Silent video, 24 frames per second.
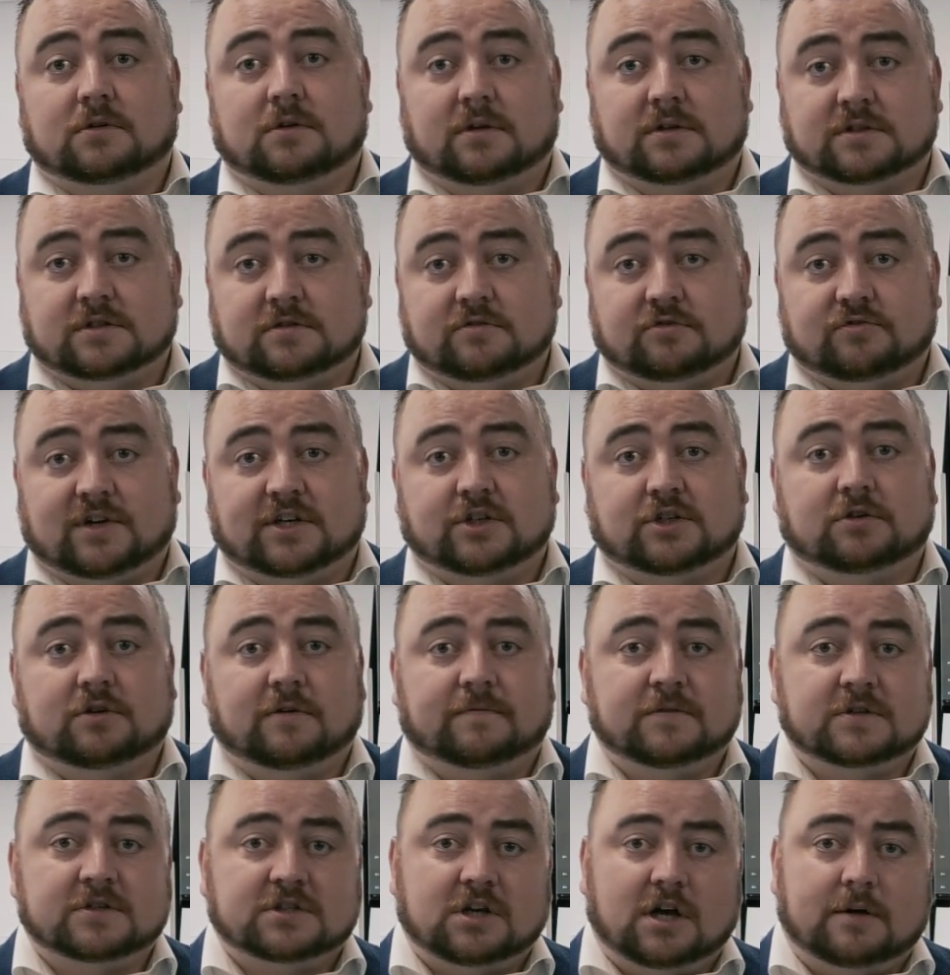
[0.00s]
concentration
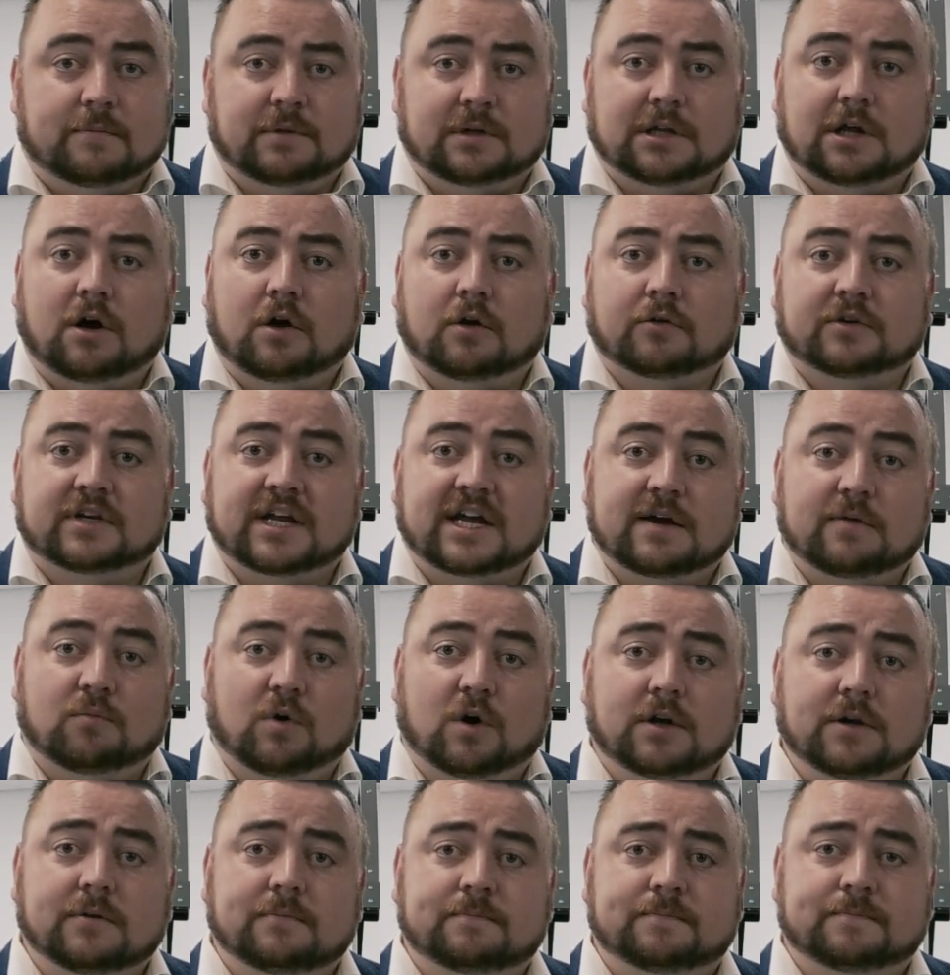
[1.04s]
of the sample on day
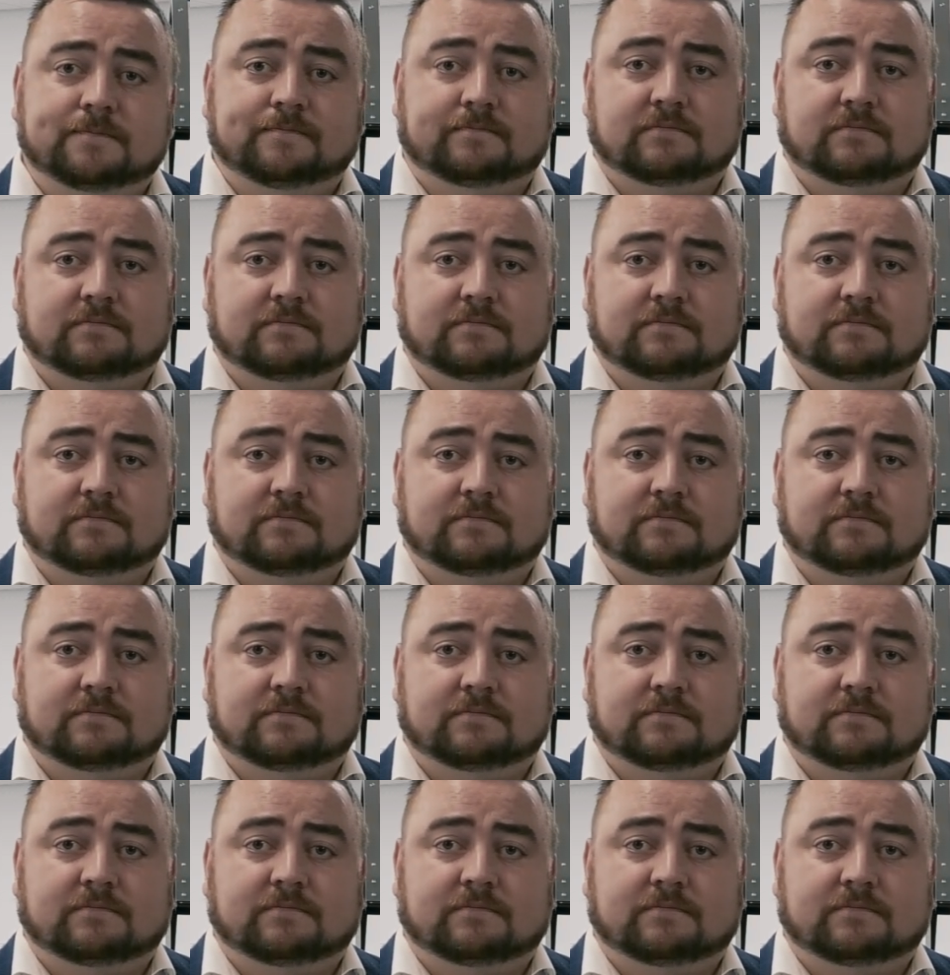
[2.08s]
1.